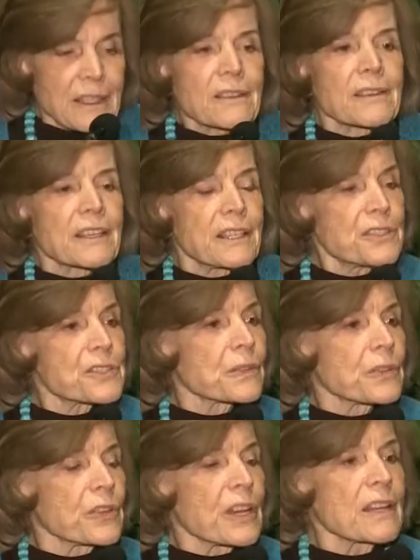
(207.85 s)
the kids of
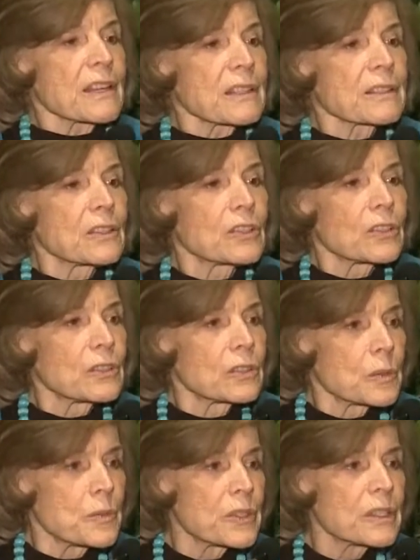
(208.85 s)
today are
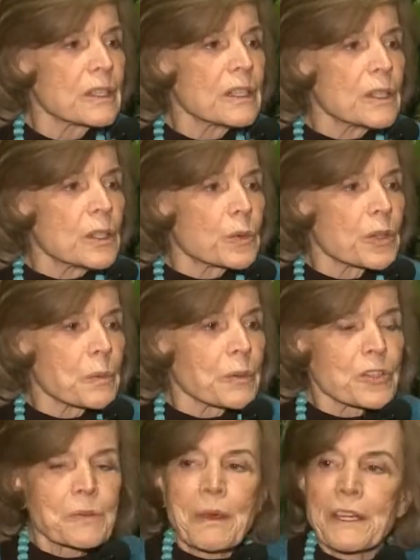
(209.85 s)
armed with a
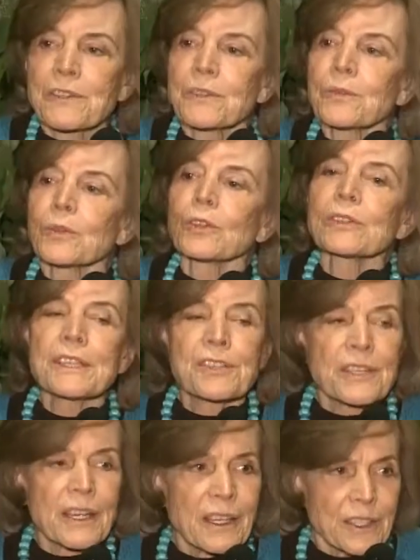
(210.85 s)
perspective, or at
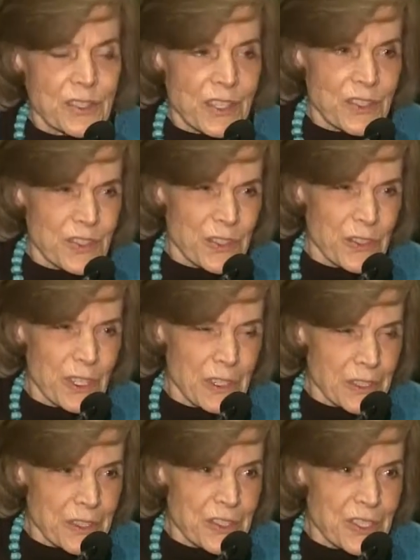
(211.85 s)
least access to
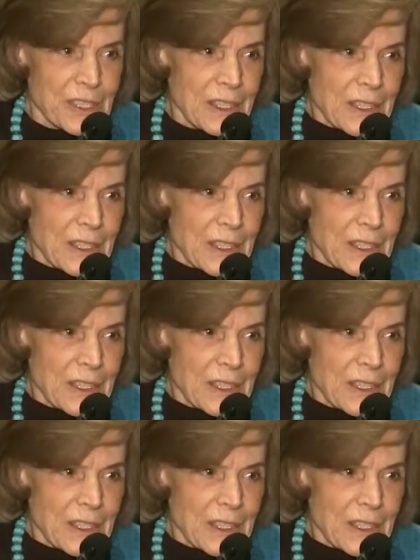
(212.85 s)
knowledge,